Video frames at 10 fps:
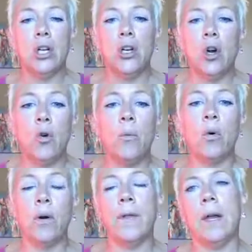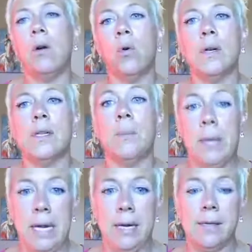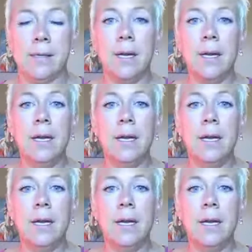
no more than a horse apiece.